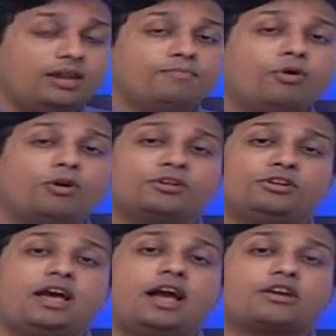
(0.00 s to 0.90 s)
An
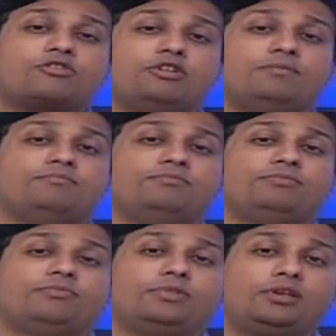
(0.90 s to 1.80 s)
important acronym
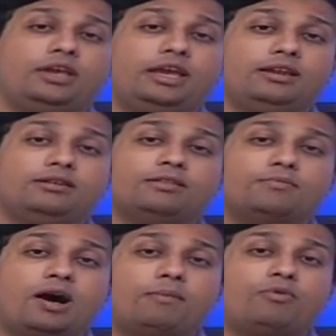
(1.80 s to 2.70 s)
in the
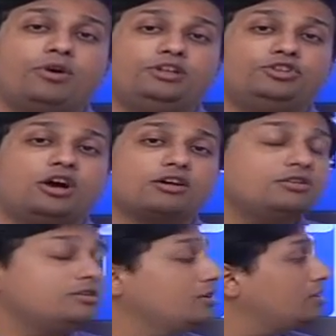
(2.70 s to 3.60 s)
PowerPoint
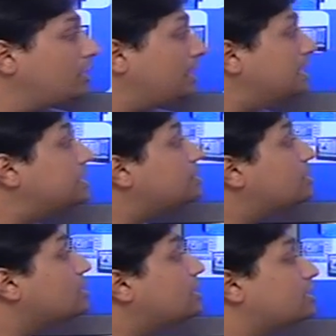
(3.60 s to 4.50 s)
jargon is
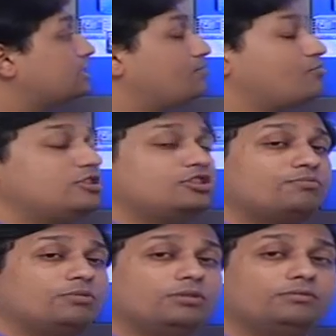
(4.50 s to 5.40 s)
the KISS
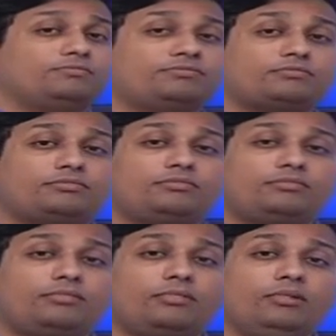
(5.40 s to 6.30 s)
principle.
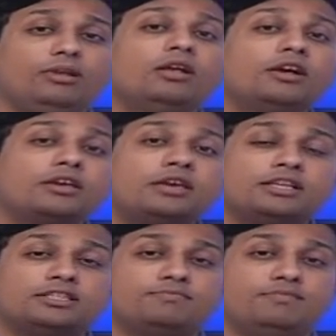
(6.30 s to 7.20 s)

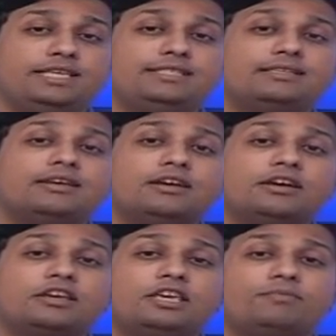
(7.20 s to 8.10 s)
KISS means
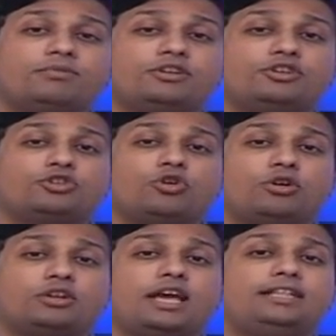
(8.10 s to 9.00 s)
keep it
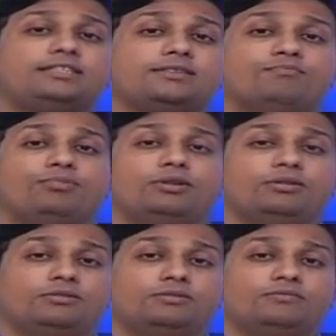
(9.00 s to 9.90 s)
short and
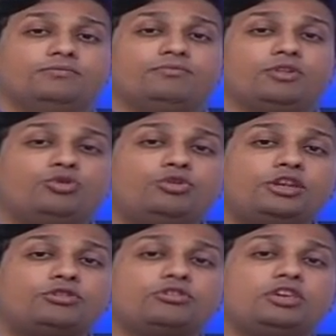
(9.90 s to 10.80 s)
simple. You
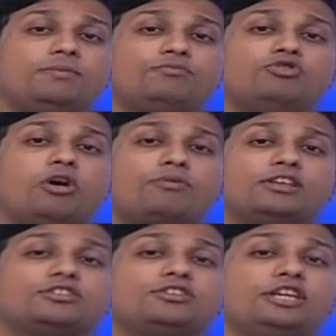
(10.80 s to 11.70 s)
need to keep your
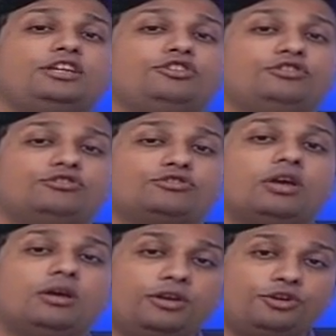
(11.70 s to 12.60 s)

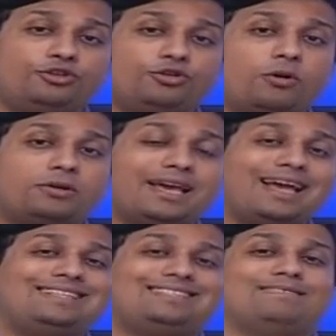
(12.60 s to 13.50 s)
presentations short
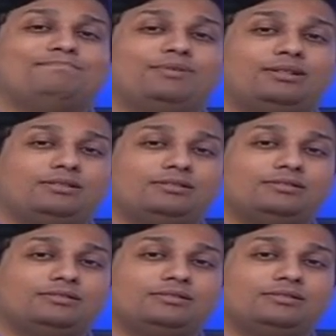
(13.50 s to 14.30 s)
and simple.